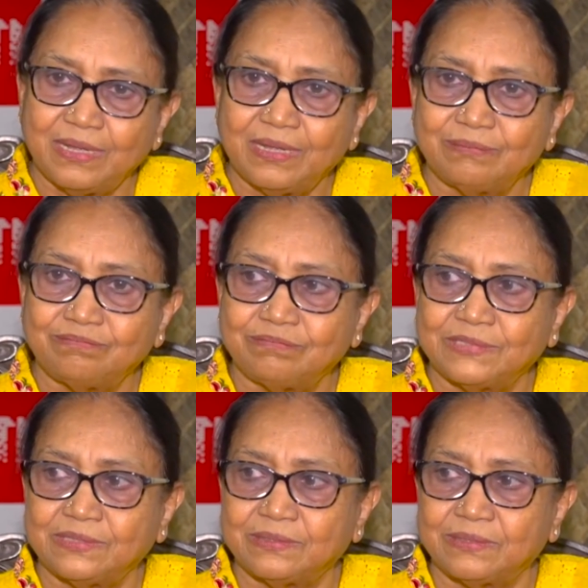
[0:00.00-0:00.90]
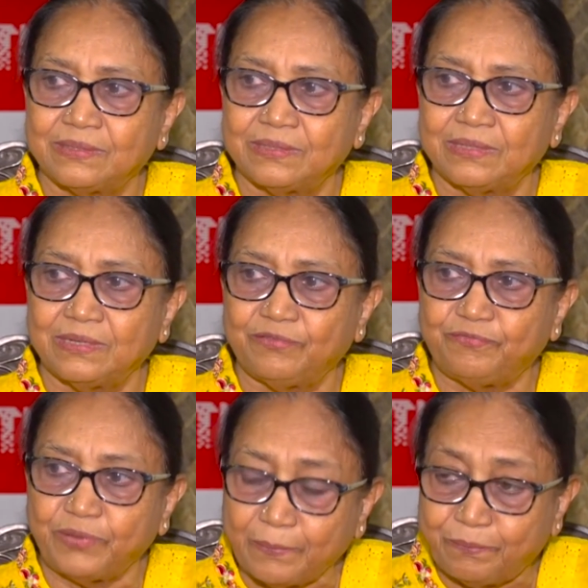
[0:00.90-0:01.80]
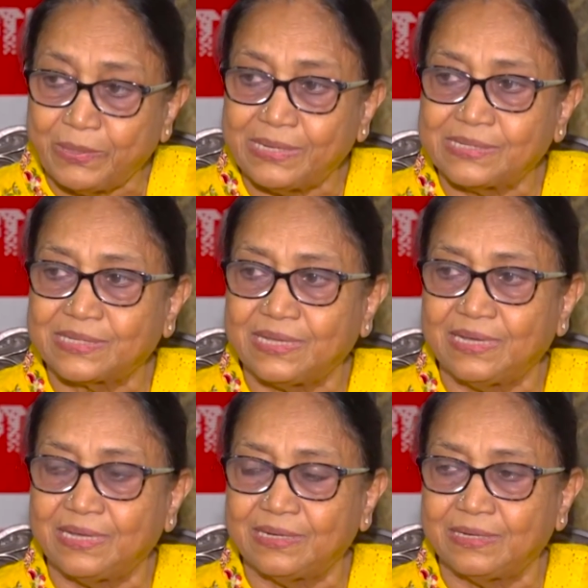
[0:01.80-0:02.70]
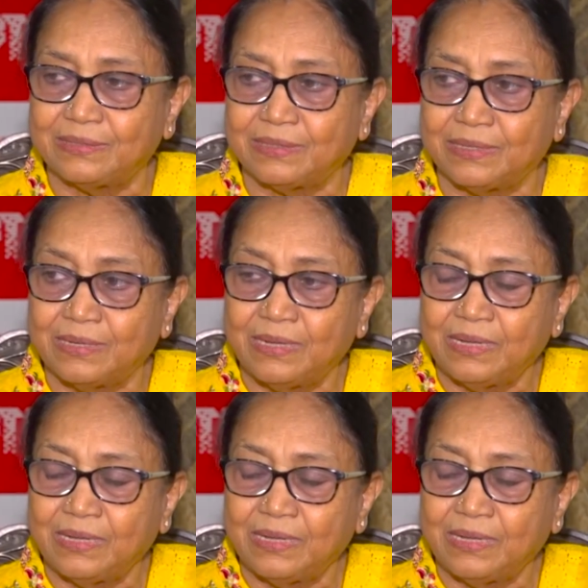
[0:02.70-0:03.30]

fabulously and